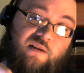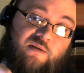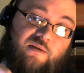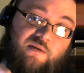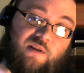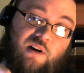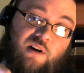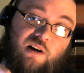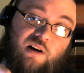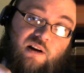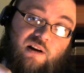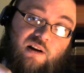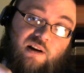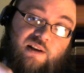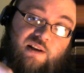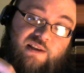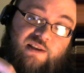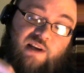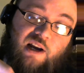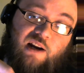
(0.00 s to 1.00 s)
of
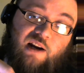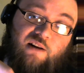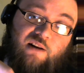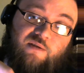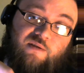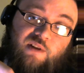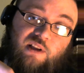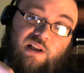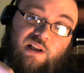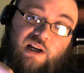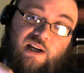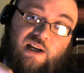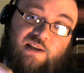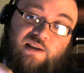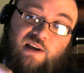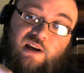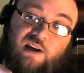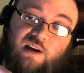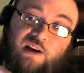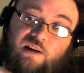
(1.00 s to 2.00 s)
the
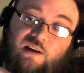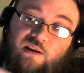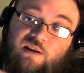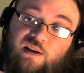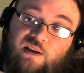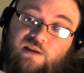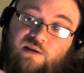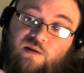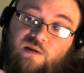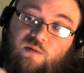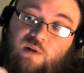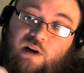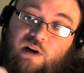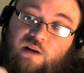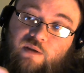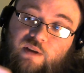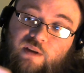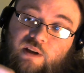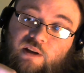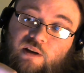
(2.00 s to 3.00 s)
glass tank that's
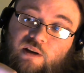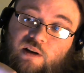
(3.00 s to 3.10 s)
around